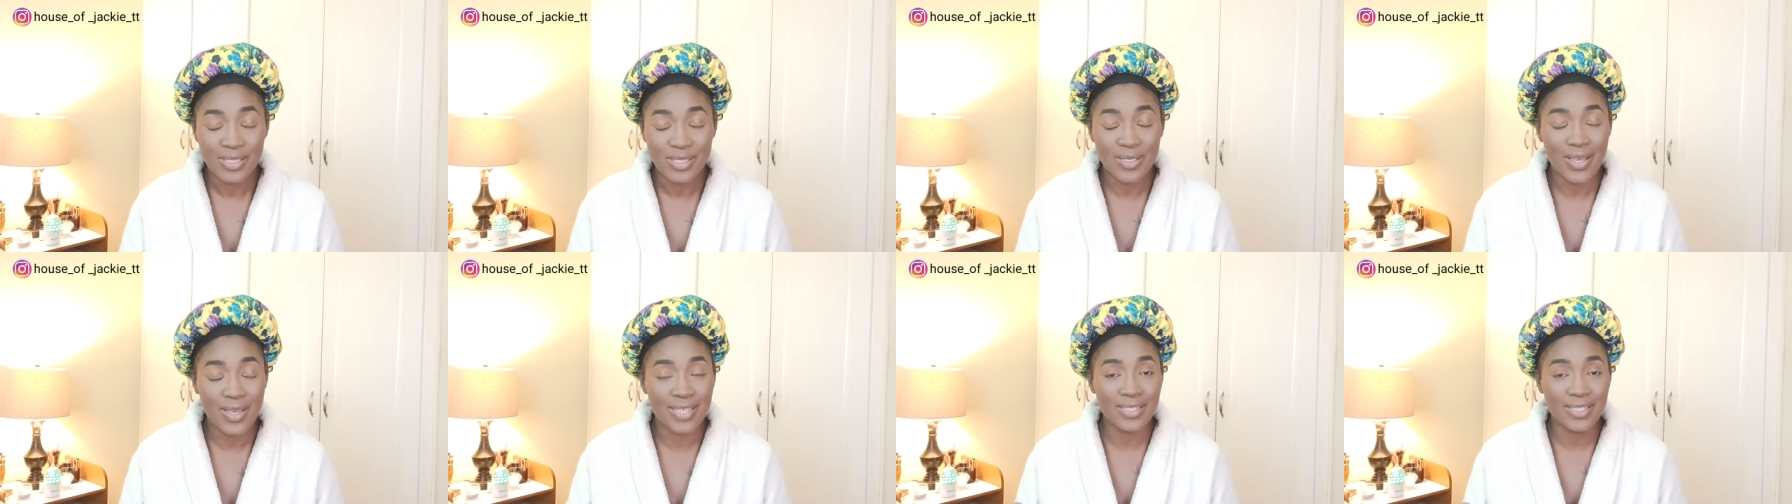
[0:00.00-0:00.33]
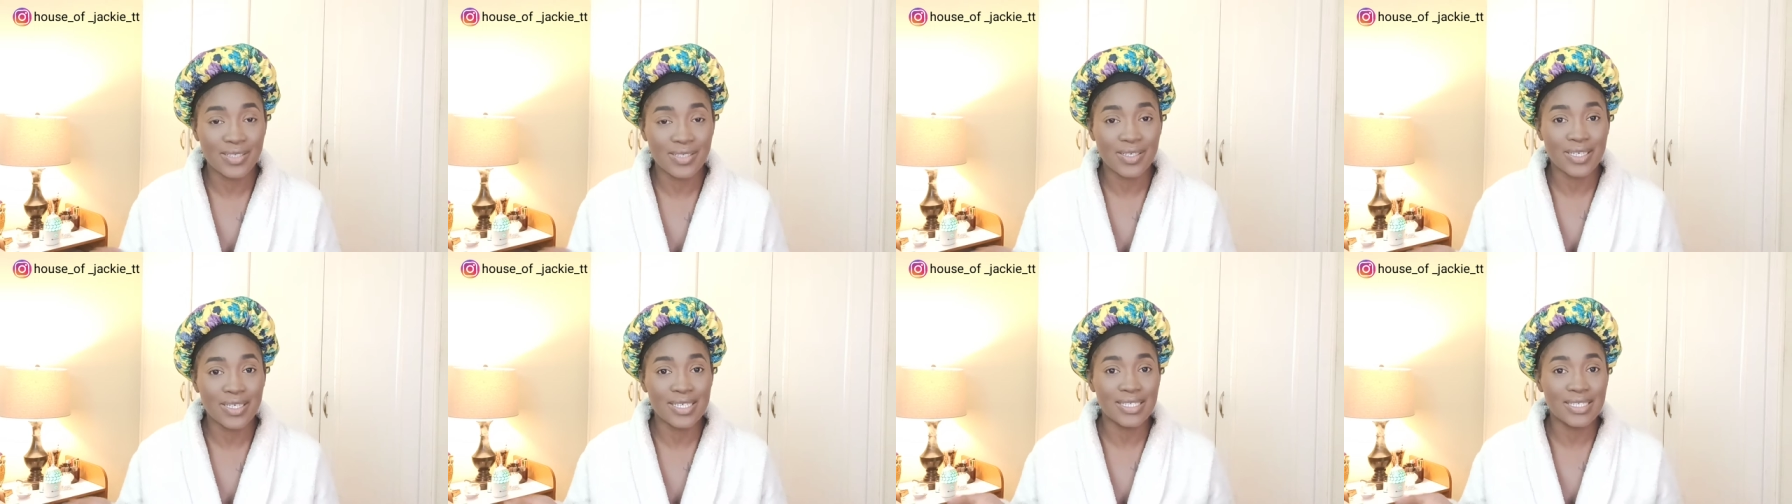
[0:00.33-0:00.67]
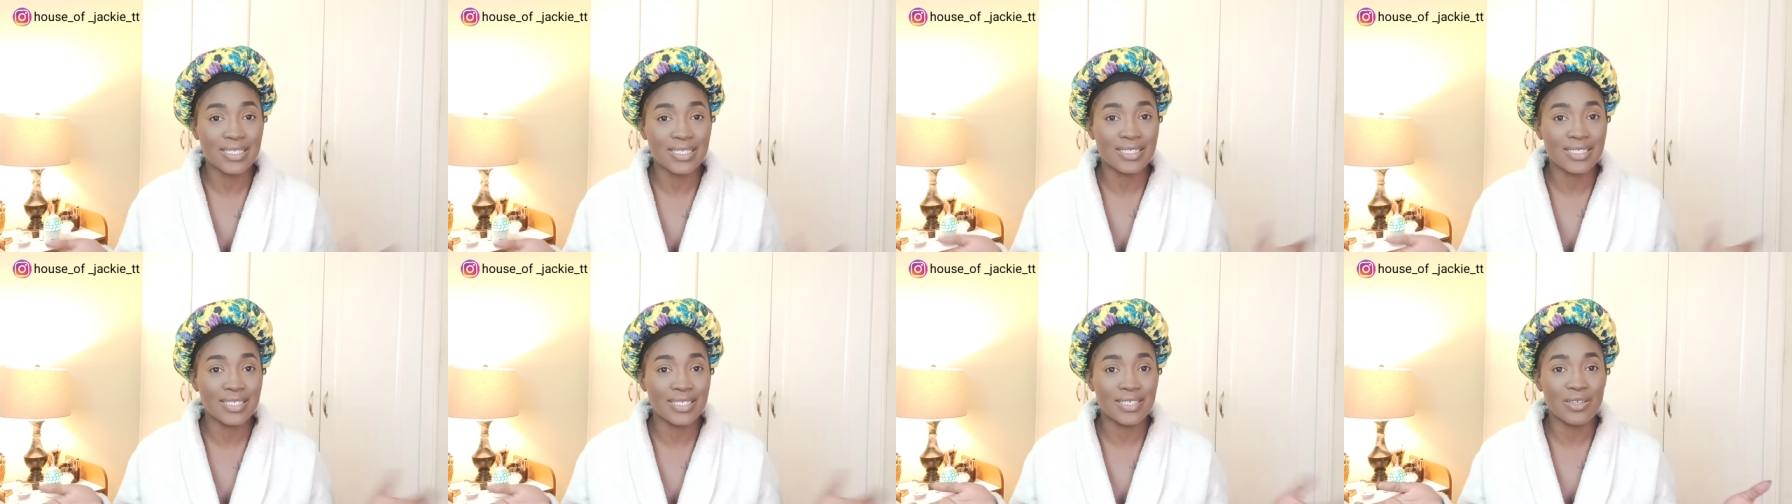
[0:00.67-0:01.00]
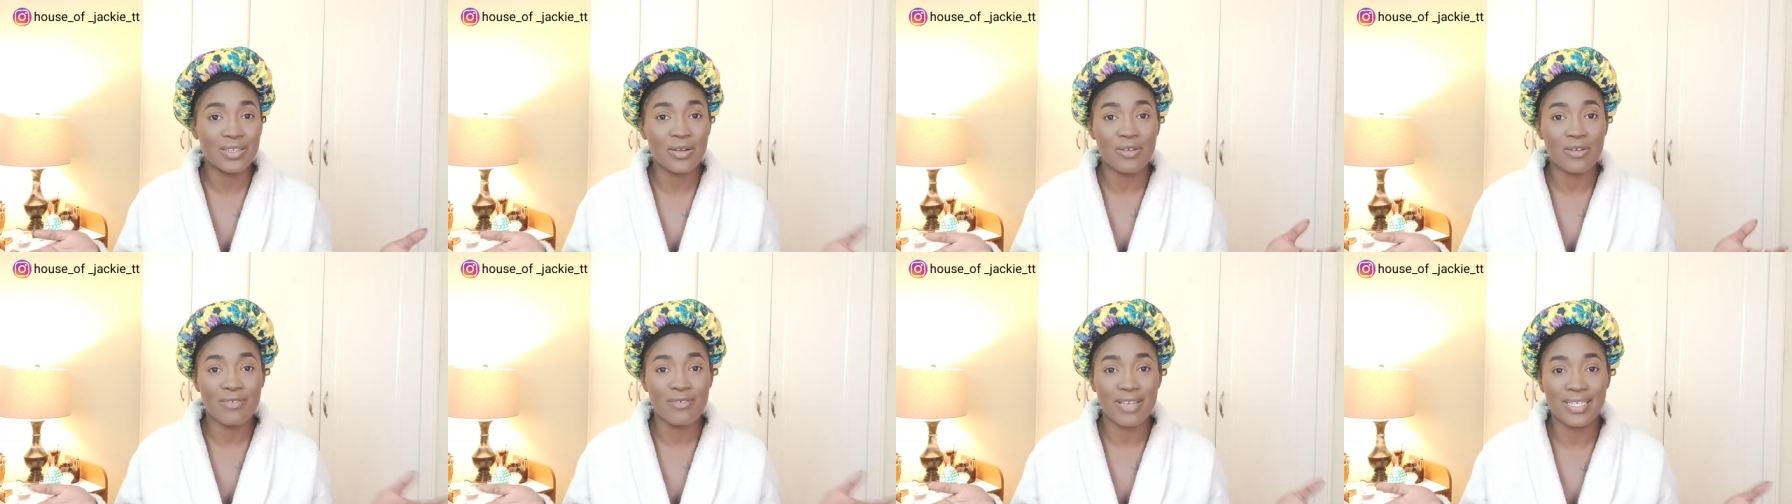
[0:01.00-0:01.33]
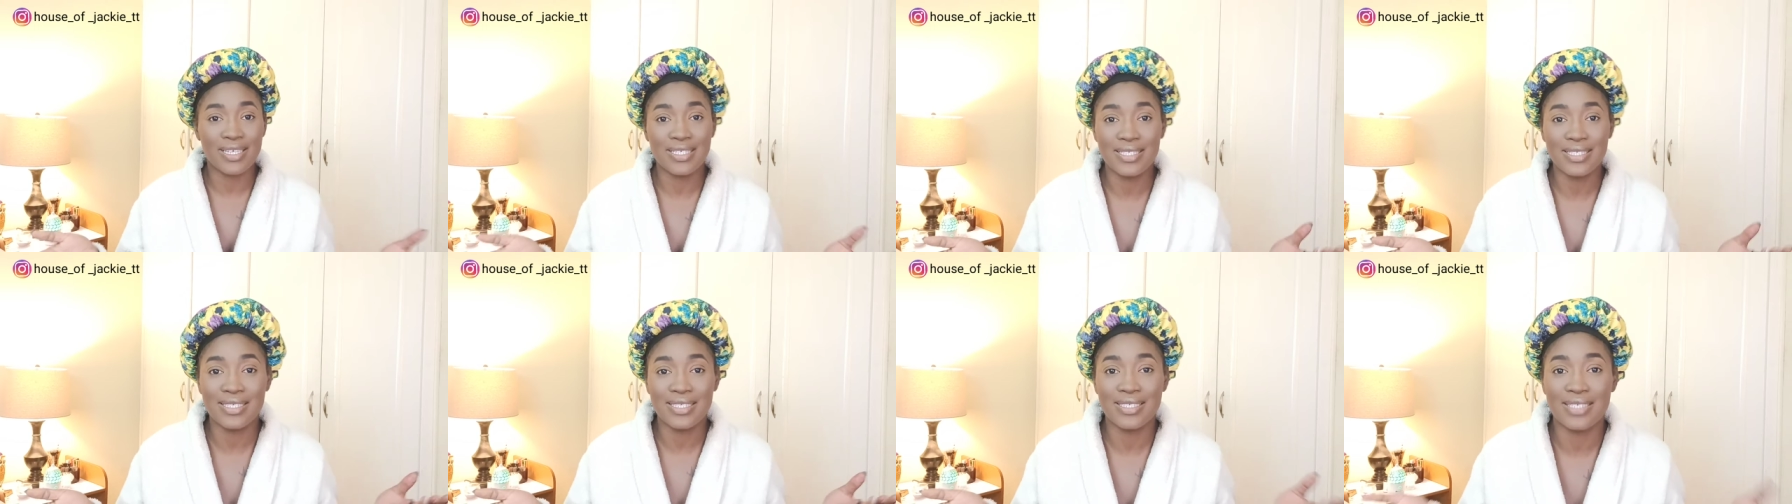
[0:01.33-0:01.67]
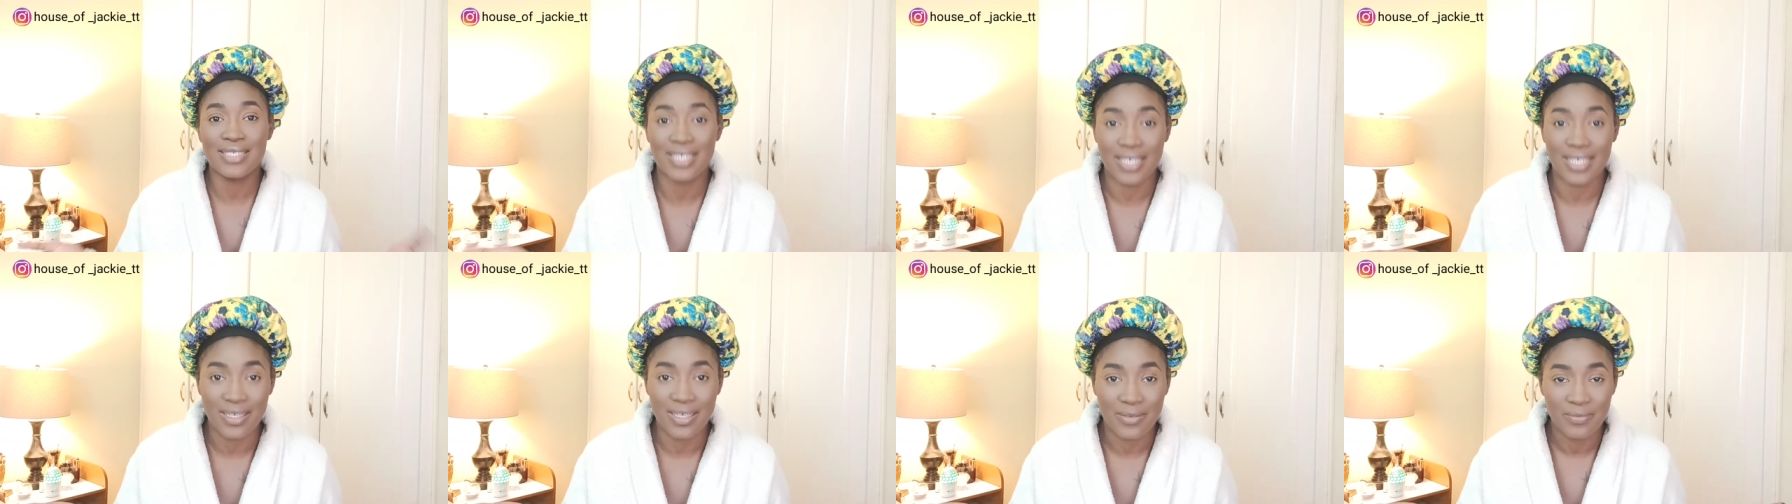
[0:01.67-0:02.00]
So as you guys could already
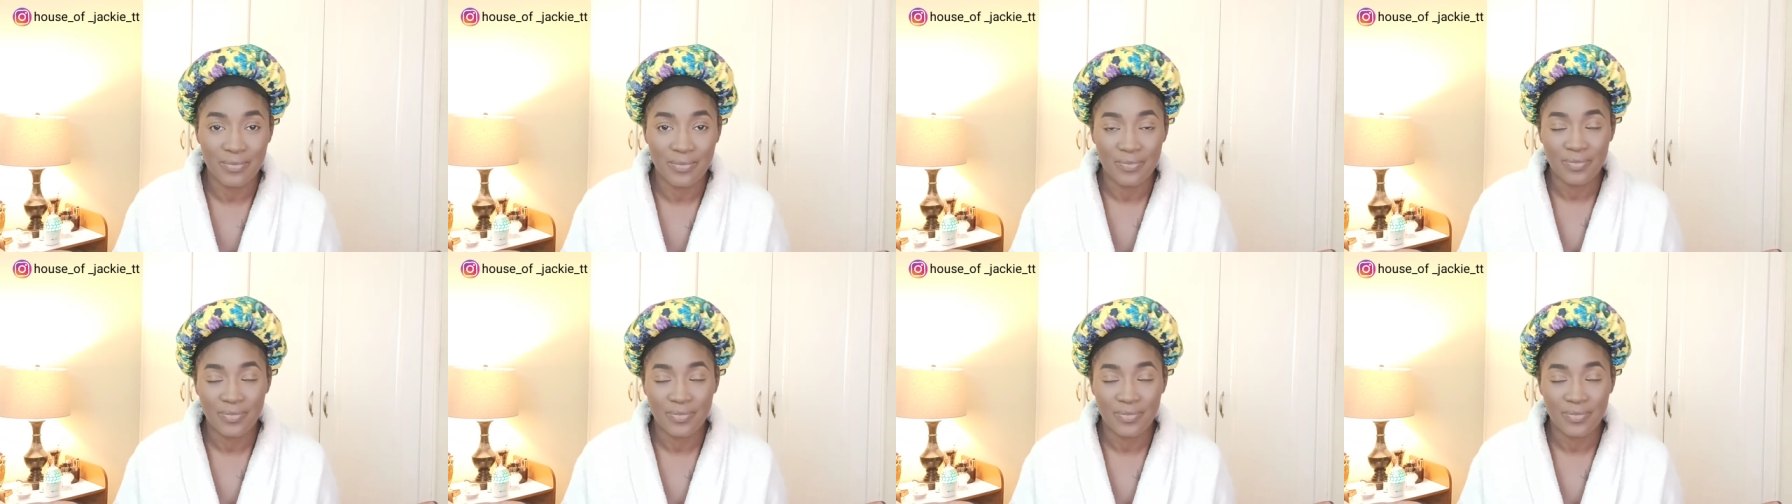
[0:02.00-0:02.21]
see,